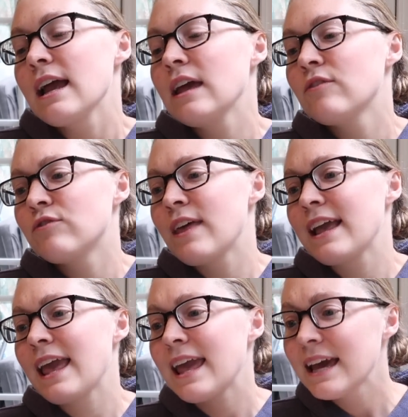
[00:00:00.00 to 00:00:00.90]
If they
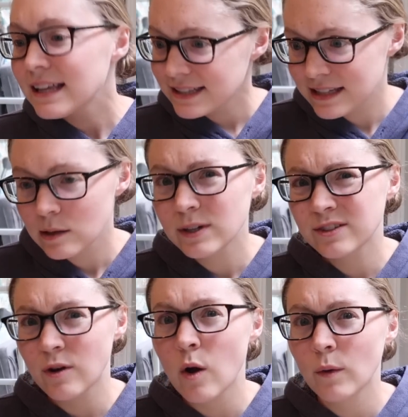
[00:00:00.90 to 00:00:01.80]
can't see
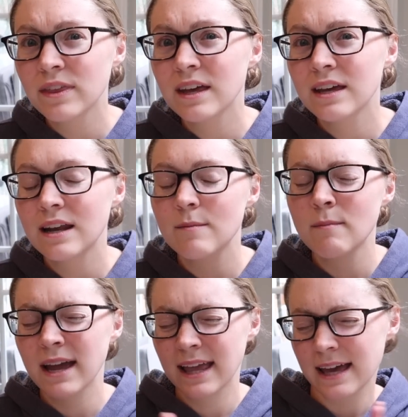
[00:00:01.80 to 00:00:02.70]
what's wrong with it,
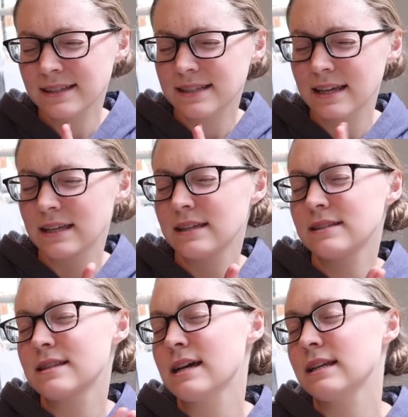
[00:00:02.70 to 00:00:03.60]
my guess
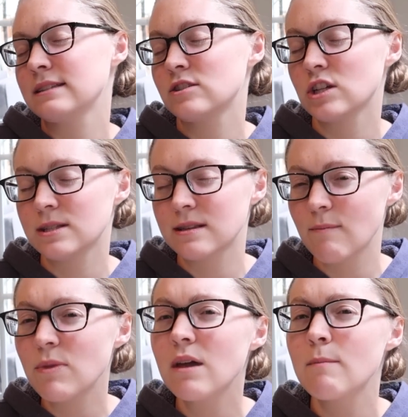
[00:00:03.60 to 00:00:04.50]
is that it's just
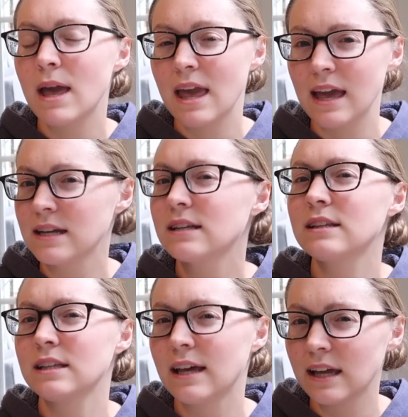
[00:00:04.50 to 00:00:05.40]
something
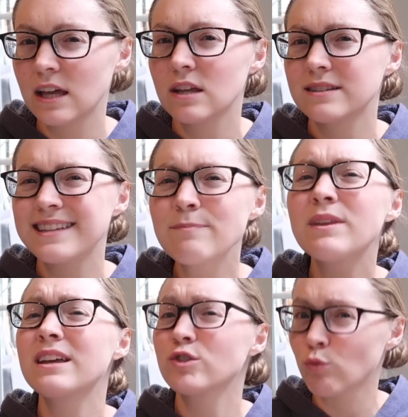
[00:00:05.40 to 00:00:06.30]
mechanically like
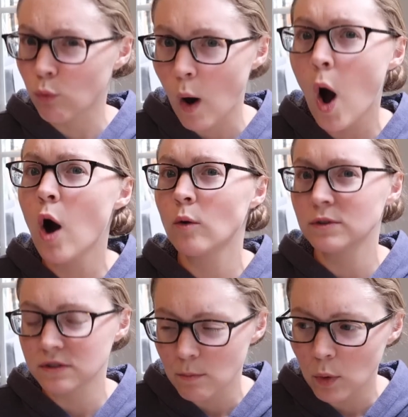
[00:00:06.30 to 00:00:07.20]
something's wrong
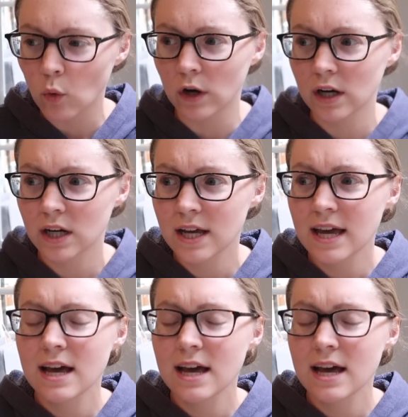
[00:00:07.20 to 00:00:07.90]
with the port.